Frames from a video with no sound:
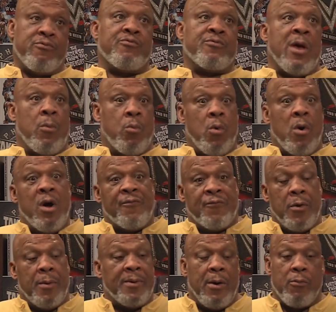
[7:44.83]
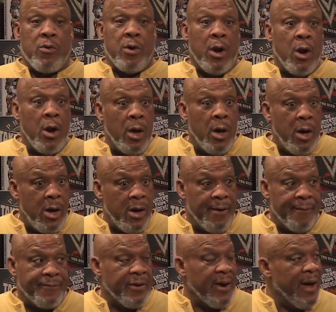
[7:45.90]
That worked for them, that would
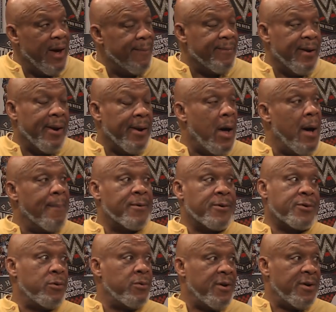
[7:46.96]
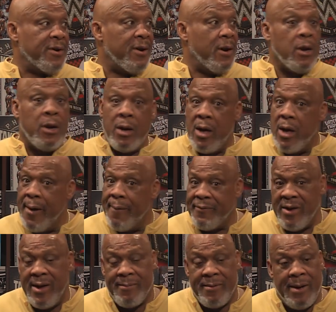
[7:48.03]
love to have that opportunity. Right. Love to
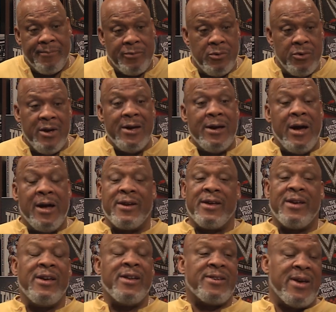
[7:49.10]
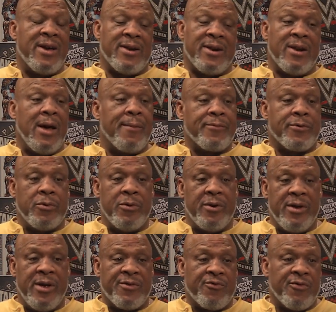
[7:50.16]
have the opportunity. And then he take that
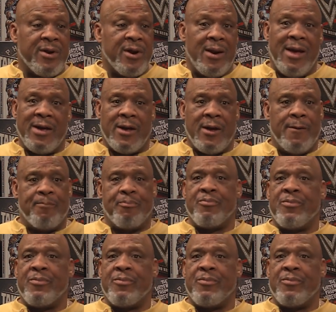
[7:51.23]
opportunity and treat it like it's